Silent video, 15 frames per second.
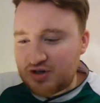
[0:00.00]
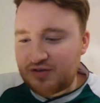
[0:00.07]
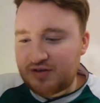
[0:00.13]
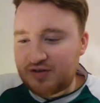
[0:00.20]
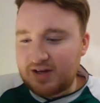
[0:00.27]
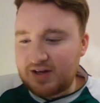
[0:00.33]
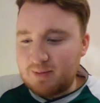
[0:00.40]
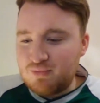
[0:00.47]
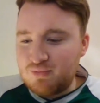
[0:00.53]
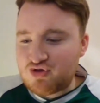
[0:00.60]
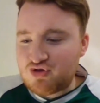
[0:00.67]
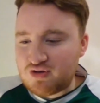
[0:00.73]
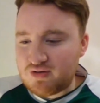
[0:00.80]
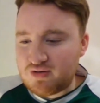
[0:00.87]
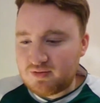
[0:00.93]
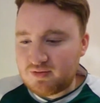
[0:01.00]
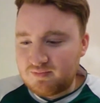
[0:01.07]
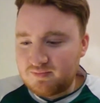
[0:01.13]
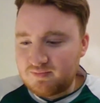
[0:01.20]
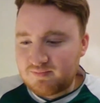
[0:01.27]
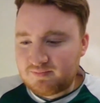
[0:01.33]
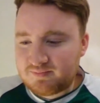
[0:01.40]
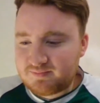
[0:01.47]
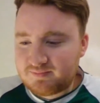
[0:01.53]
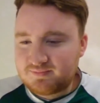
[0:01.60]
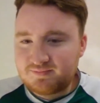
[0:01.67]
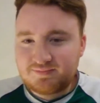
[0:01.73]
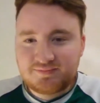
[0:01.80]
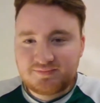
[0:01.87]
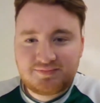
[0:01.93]
your favourite Hibs tune?
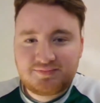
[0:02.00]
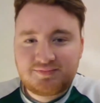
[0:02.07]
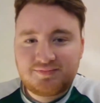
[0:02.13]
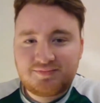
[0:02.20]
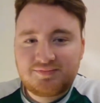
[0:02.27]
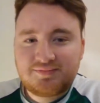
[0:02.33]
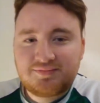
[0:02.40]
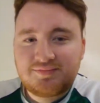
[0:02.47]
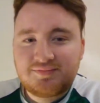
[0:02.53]
I